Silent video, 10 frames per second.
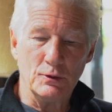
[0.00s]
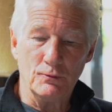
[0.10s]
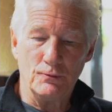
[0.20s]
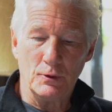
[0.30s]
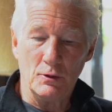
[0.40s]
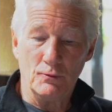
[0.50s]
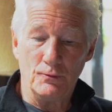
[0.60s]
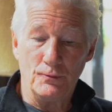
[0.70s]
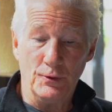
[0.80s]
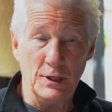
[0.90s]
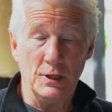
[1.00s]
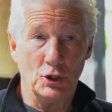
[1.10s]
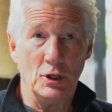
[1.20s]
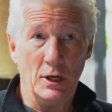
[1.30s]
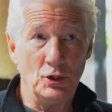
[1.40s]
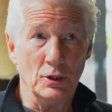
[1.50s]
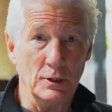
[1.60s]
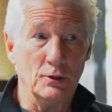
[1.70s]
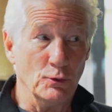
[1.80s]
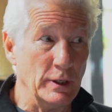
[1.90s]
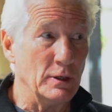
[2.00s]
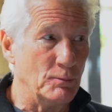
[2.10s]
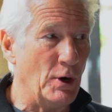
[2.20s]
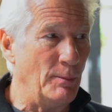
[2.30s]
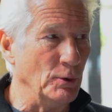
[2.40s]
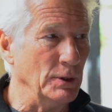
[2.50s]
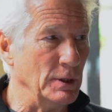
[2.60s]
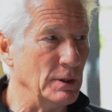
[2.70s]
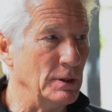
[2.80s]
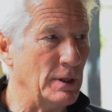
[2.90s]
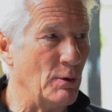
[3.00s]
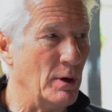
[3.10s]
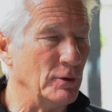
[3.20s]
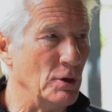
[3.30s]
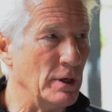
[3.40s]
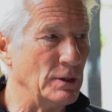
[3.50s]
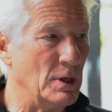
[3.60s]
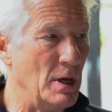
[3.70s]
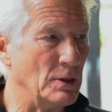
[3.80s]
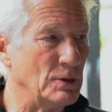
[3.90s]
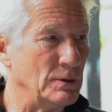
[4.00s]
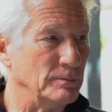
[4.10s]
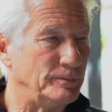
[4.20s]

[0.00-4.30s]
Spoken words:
of the initiation and doing it properly, and however long it takes.